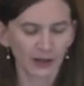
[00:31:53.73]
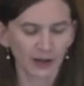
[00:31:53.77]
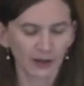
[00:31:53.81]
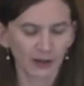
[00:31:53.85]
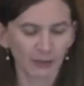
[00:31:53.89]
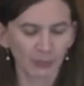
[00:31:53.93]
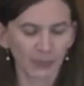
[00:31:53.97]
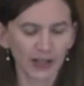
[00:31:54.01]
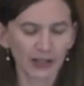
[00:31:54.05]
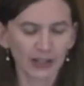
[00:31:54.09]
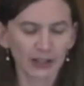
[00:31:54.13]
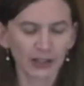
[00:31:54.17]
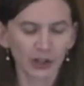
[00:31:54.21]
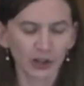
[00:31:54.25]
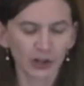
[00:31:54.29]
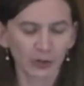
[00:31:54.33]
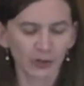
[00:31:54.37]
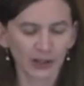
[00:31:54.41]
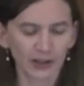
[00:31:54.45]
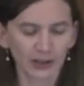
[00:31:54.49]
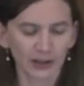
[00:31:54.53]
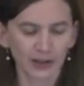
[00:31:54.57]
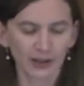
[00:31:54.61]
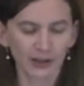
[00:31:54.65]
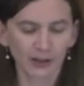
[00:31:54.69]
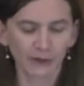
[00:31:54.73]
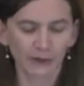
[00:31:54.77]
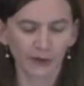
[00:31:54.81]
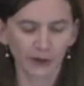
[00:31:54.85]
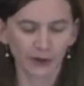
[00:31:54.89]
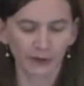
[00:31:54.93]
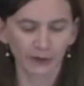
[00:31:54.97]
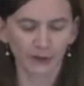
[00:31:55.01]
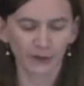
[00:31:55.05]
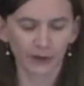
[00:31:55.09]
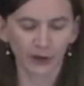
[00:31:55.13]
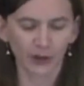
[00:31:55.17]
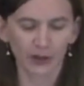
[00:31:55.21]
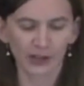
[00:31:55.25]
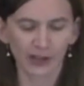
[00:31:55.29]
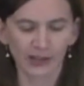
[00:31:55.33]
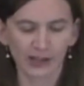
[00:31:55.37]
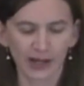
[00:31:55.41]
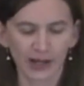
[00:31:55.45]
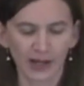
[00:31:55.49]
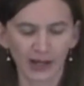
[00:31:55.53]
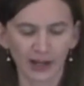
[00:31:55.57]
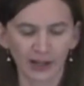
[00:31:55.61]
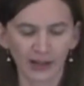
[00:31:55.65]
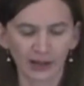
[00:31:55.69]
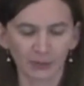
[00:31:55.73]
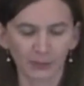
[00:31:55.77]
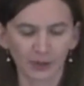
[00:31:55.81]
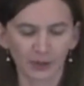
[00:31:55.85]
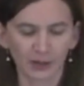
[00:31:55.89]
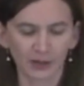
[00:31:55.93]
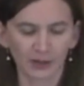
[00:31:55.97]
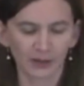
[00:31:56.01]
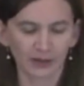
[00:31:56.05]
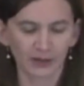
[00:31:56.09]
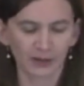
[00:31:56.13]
many doing this for the first time.